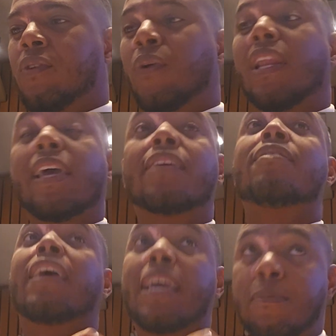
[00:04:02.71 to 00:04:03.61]
related
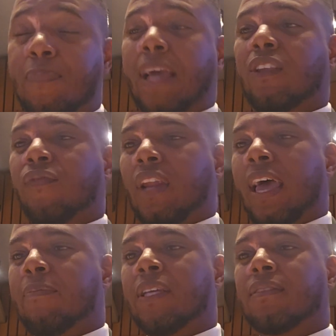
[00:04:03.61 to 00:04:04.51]
to the impact of
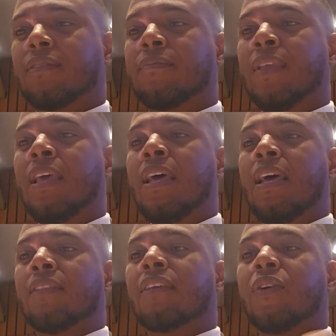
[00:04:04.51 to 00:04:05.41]
climate.
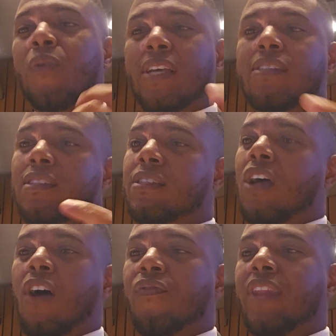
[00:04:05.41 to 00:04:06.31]
The risks
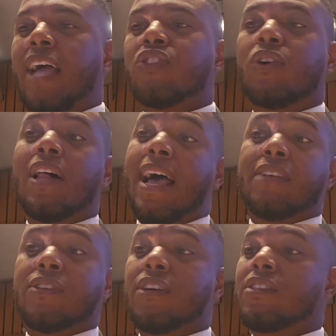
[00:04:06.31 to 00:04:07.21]
of natural
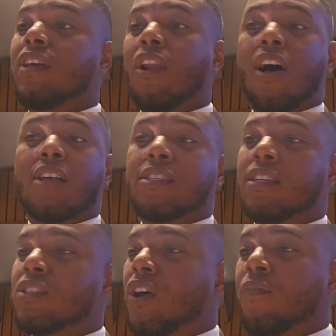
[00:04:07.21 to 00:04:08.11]
hazards, the
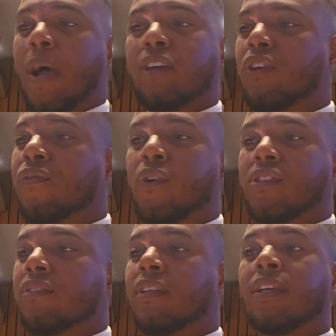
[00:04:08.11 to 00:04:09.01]
losses of
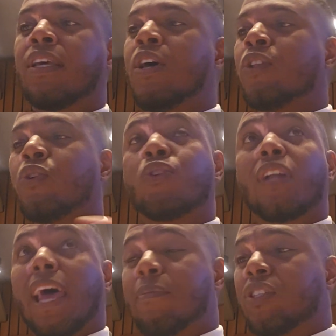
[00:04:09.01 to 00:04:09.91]
biodiversity due to
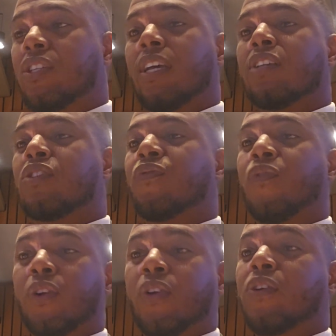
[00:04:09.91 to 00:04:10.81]
climate change
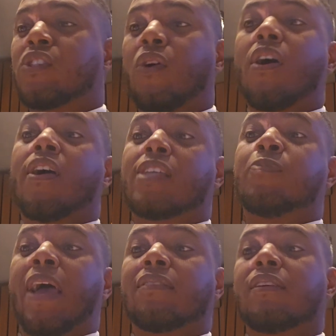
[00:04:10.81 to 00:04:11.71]
for Curacao are
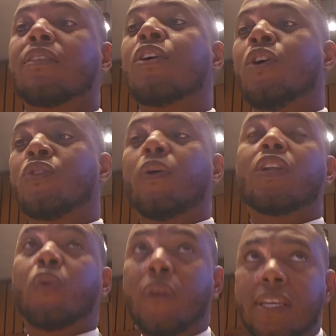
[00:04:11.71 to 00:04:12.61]
expected to
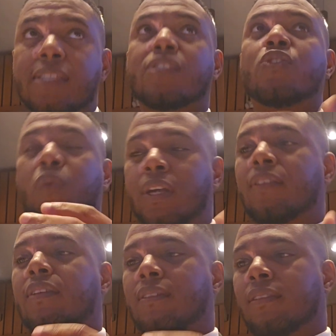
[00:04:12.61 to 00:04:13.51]
increase
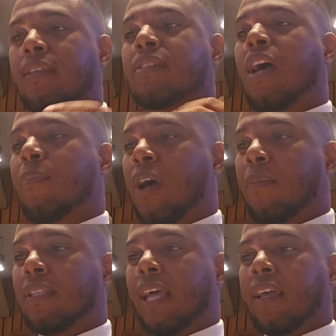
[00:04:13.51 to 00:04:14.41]
during these
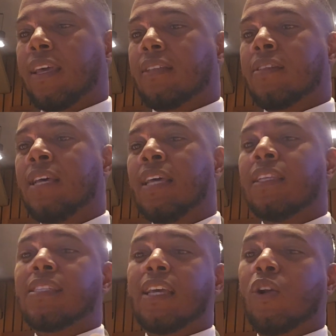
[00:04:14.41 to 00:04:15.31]
upcoming decades.
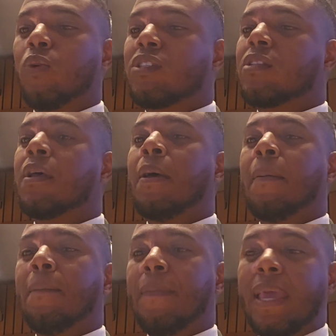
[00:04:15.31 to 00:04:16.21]
This includes
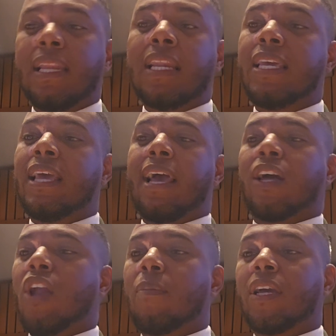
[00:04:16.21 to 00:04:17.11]
mainly
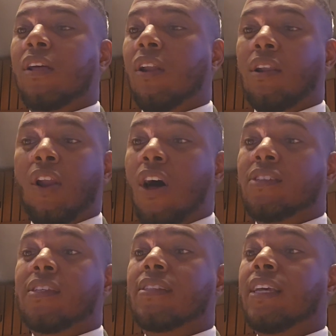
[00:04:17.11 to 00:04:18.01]
economic
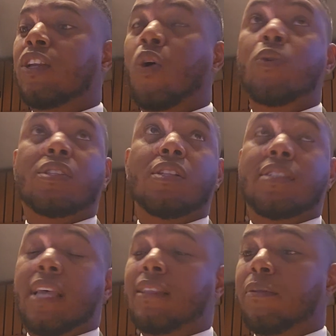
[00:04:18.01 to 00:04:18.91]
losses in coastal
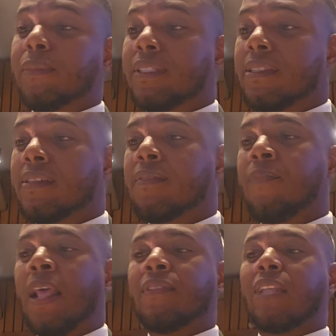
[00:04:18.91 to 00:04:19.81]
settlements
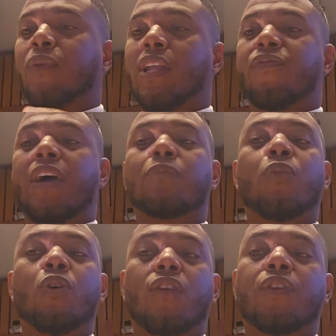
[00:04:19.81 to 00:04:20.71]
that will affect
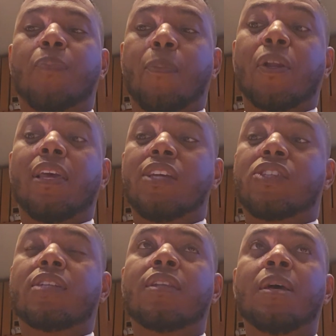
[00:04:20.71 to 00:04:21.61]
both of the
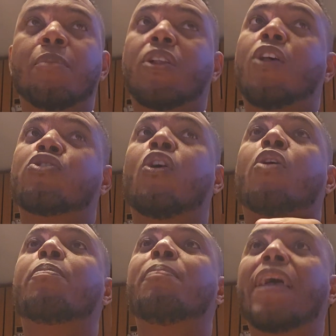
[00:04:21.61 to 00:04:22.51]
population, but also
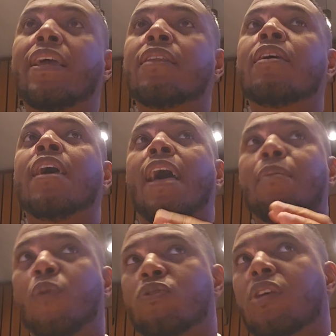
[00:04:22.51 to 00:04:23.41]
our main
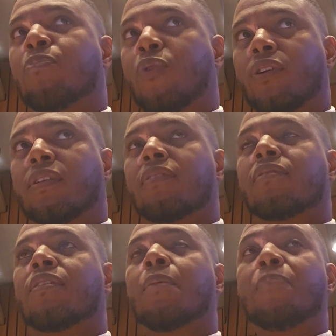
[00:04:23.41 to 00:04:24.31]
and most
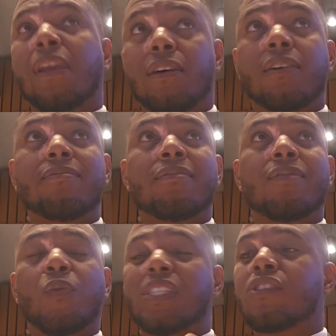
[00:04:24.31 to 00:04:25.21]
important pillar,
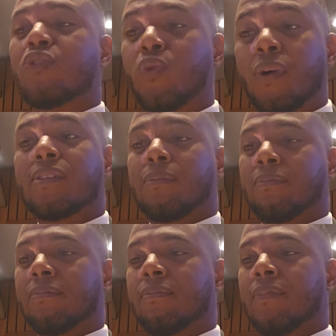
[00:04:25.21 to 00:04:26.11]
which is tourism.